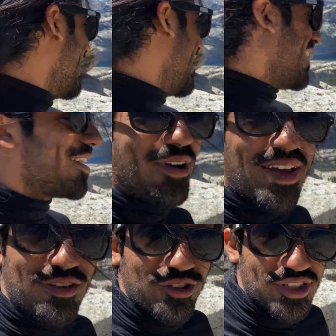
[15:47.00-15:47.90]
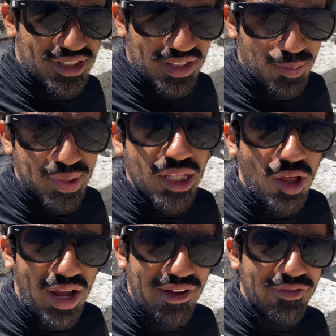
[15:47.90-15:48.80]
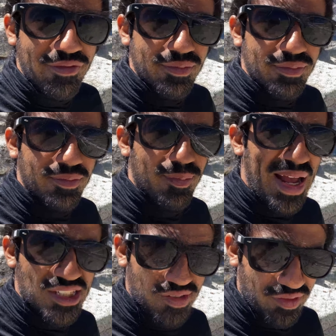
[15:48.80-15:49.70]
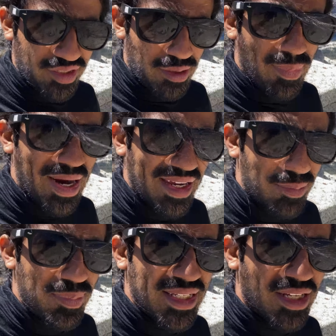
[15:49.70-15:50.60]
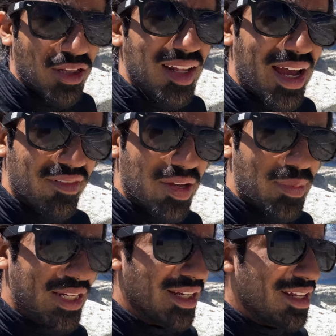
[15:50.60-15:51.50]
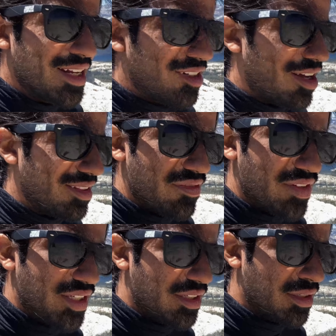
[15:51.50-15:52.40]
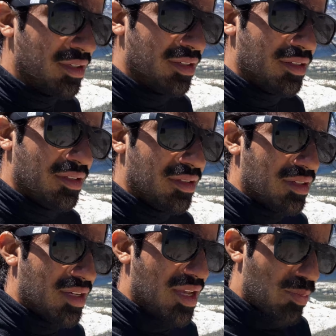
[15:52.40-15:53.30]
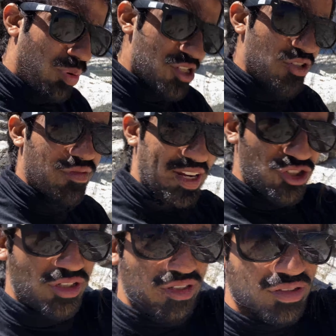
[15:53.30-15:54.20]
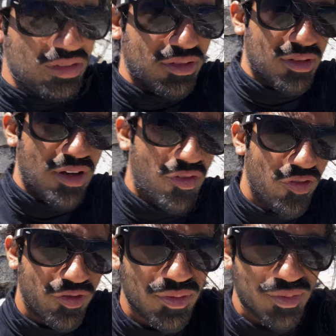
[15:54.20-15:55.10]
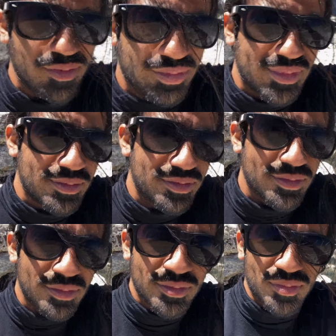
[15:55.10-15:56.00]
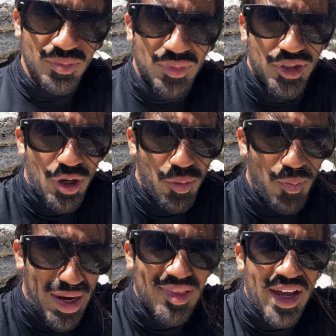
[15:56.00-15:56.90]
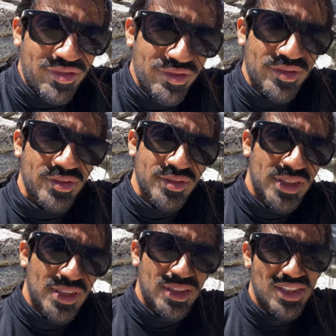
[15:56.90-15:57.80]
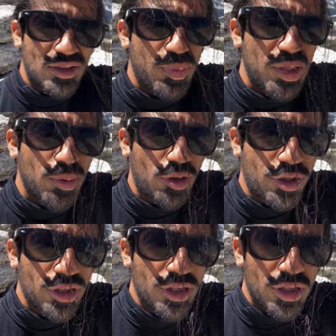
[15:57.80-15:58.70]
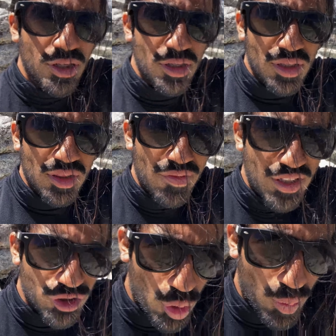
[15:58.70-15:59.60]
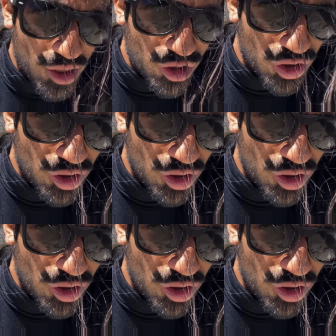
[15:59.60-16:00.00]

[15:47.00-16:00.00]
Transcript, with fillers: and I'd rather just be alive massively. And by being alive, I mean not living in preservation of, you know, my life. Because some people are living so much